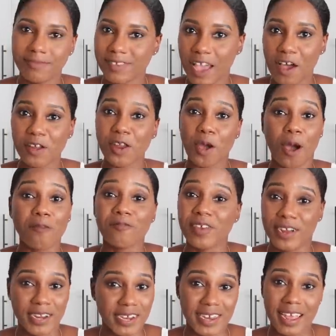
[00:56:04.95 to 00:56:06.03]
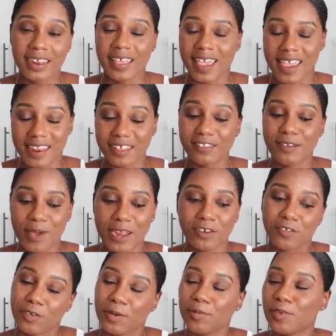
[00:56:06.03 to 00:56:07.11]
Y'all know I'm very dedicated to my
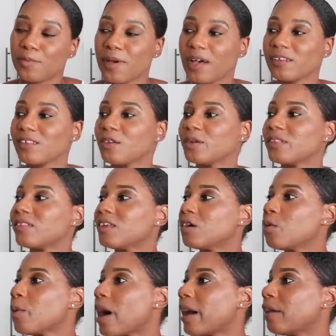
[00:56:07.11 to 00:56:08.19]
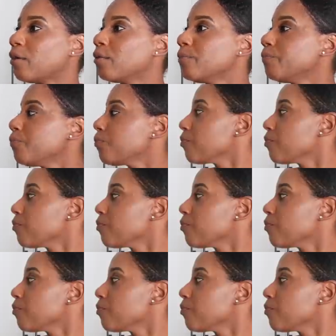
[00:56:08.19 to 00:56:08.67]
description box, so it took a while.